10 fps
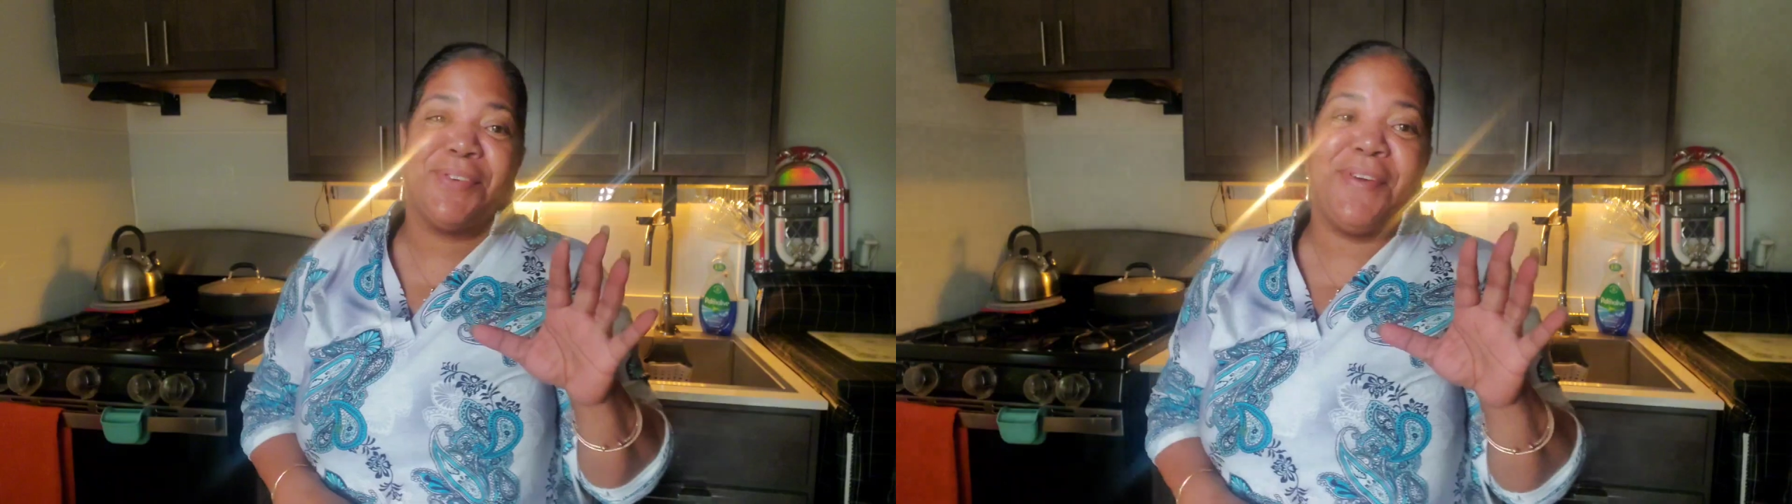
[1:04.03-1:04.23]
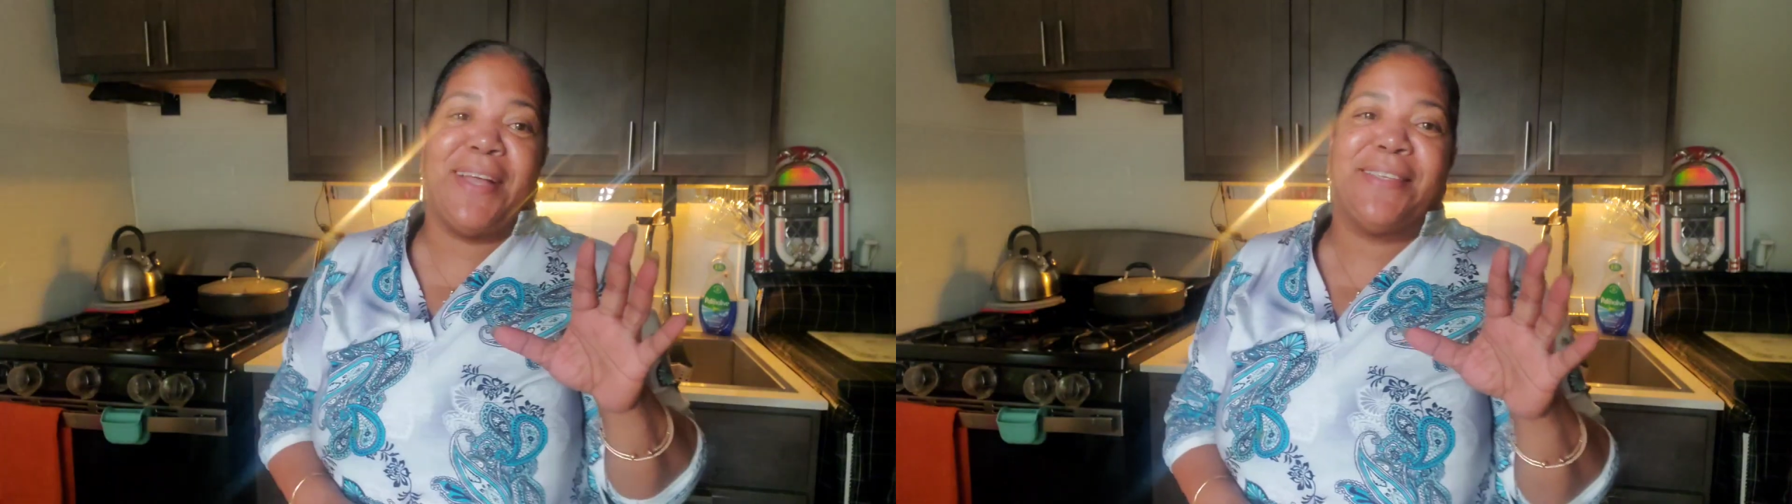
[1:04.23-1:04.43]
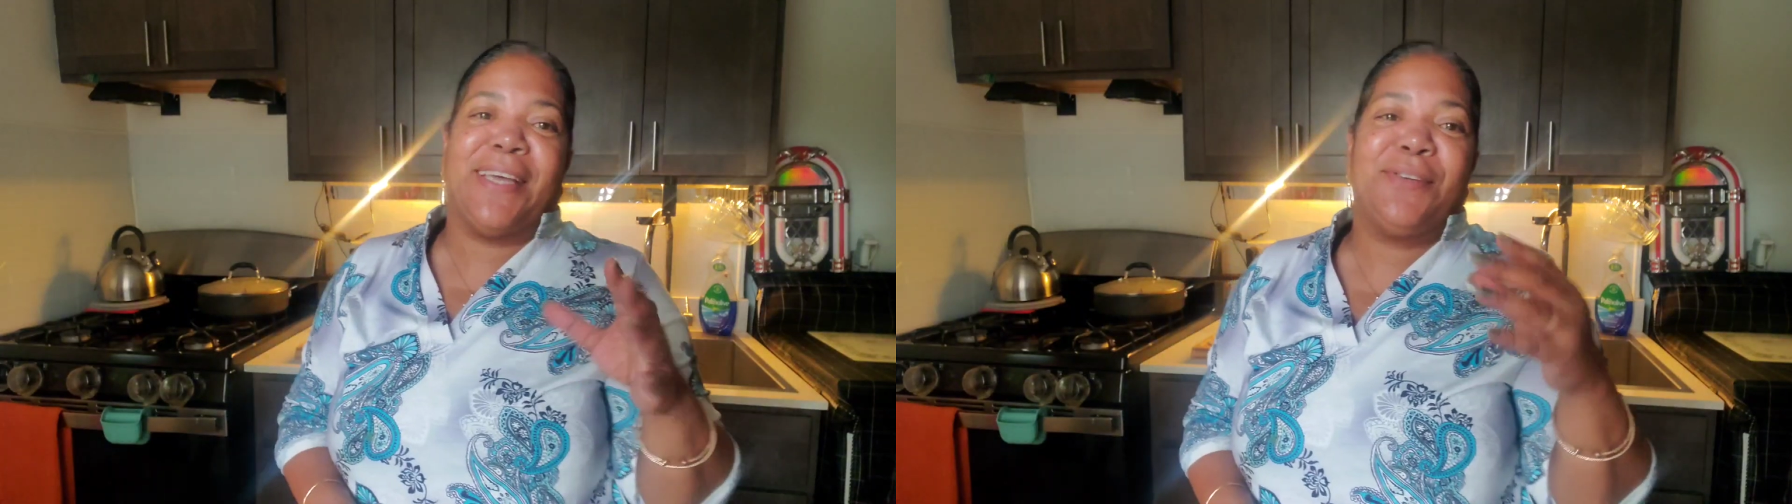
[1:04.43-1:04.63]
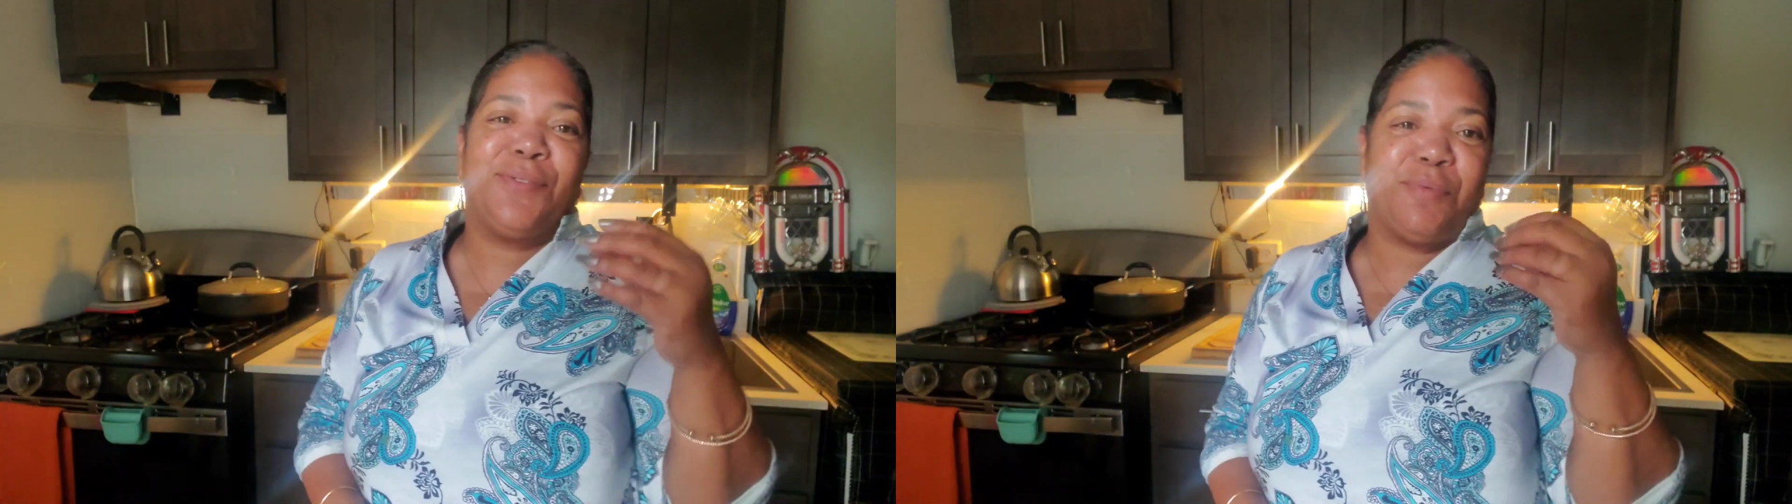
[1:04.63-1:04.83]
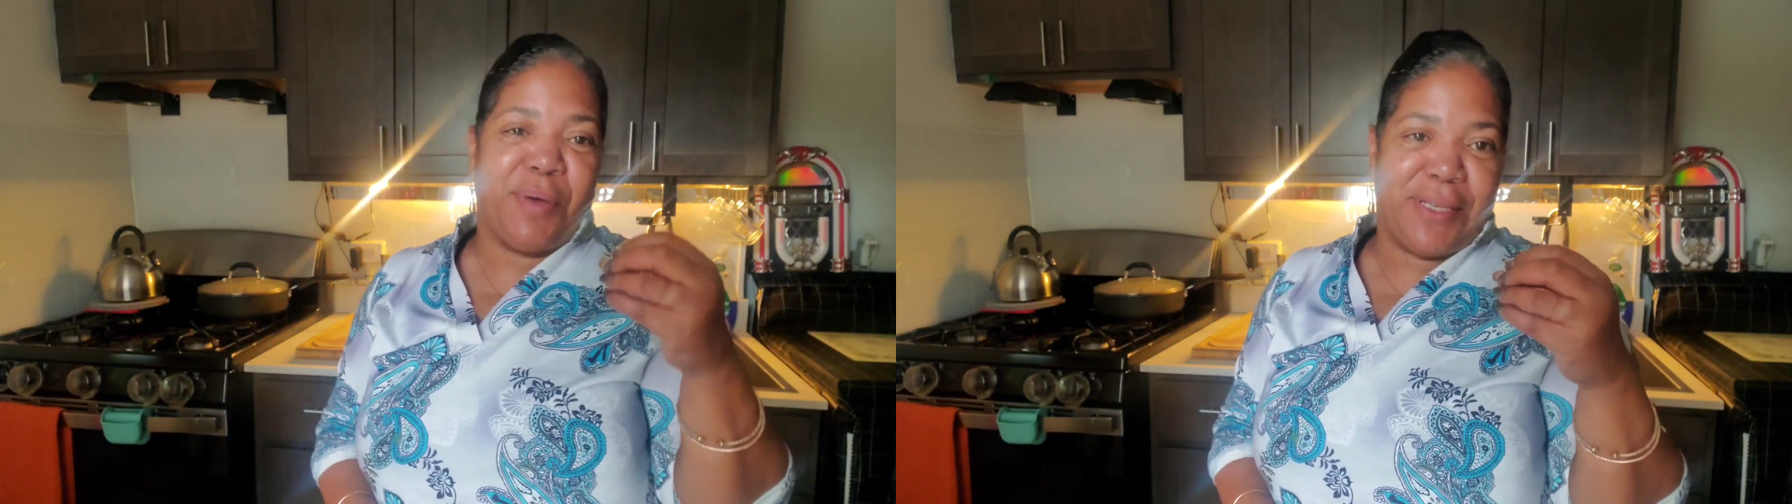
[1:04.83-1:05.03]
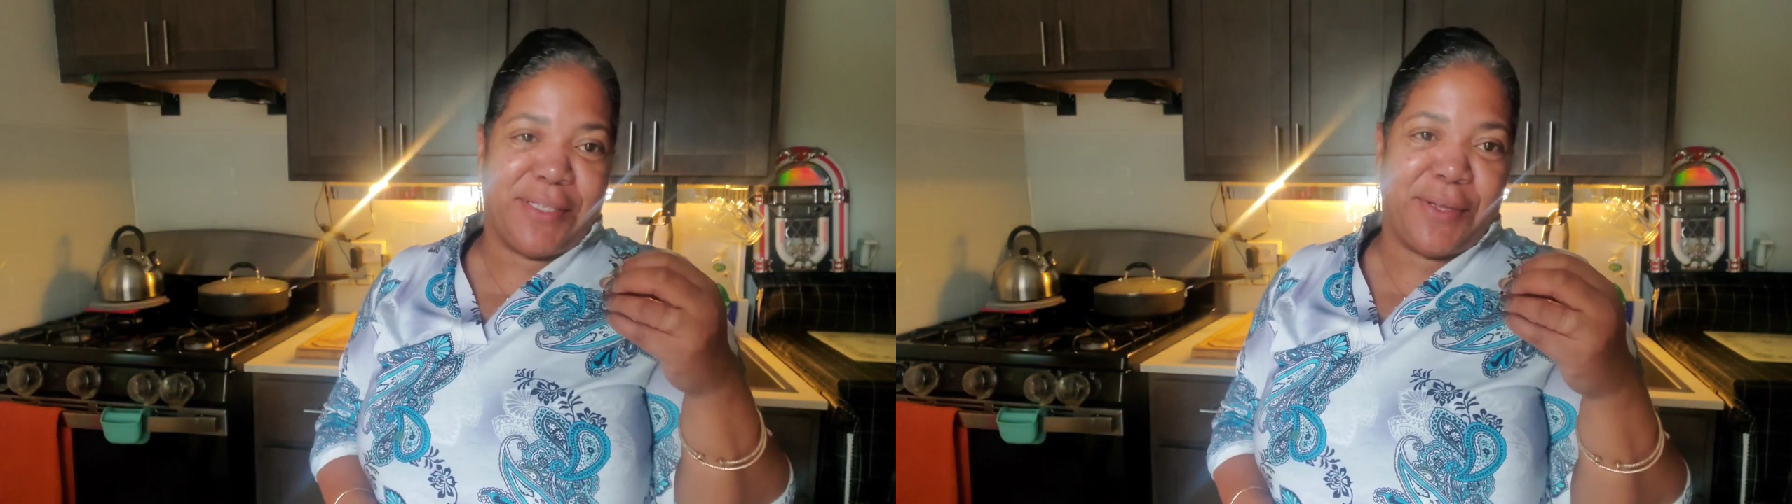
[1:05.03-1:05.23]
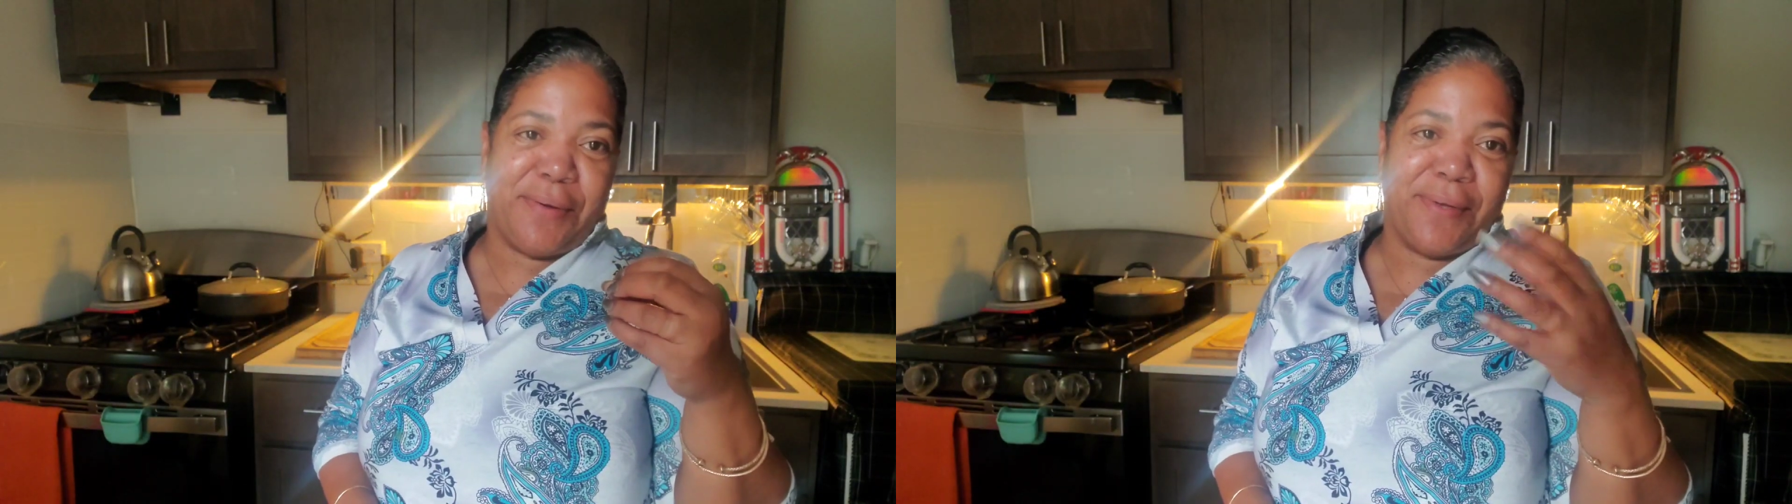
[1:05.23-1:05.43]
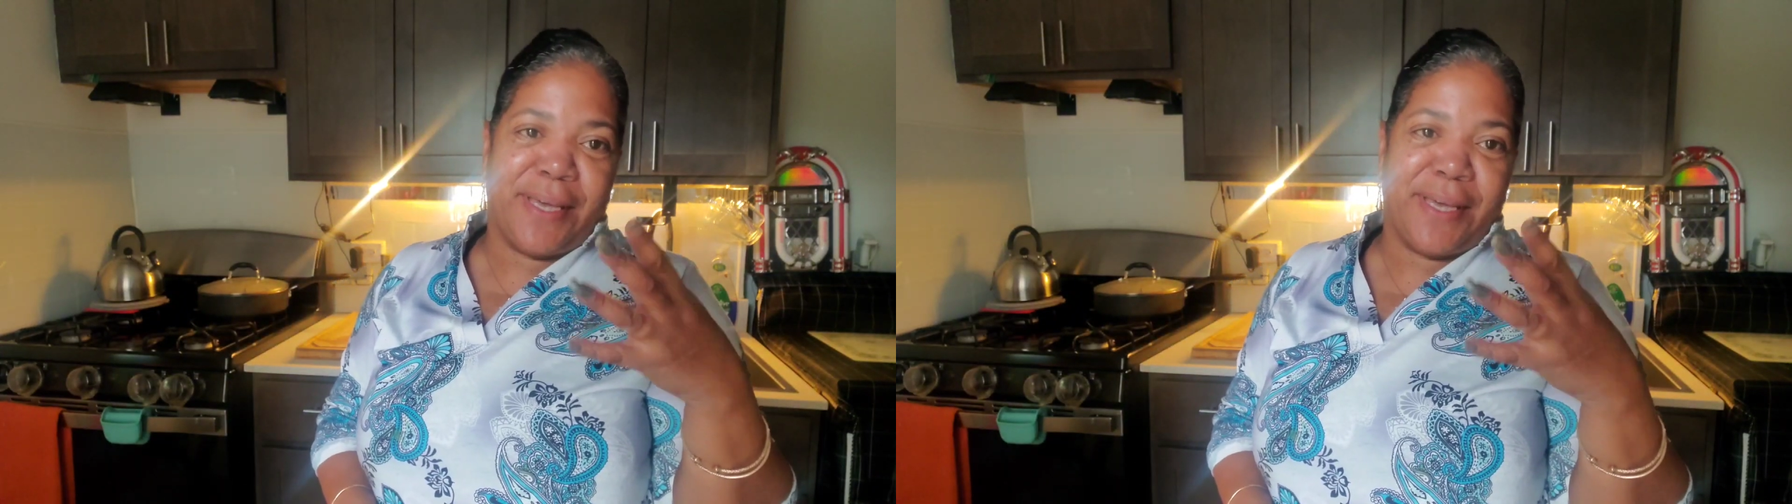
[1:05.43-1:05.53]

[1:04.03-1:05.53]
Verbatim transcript: scratch. I used pesto,